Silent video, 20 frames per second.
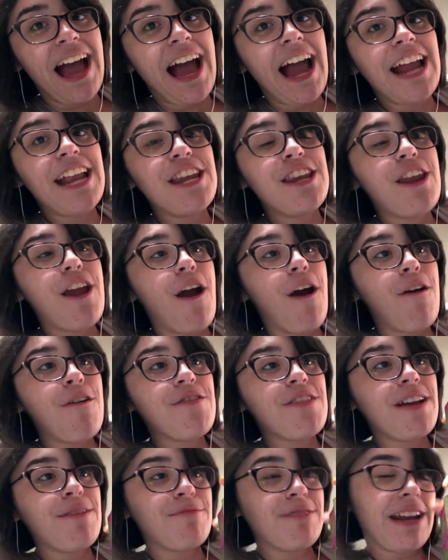I know
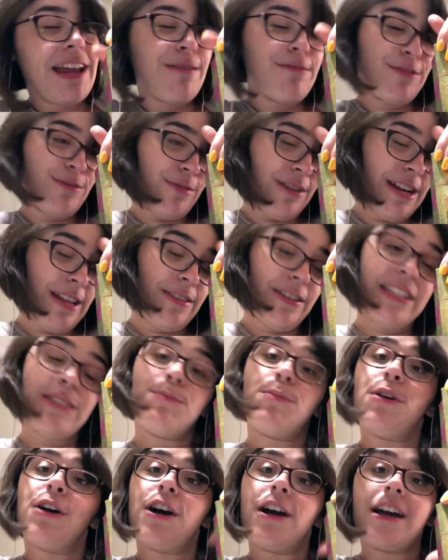that when I was reading this
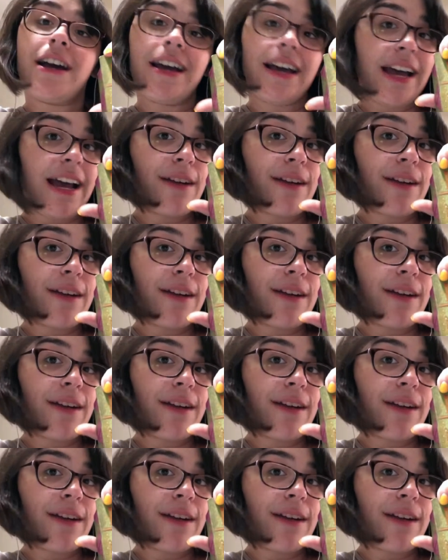book,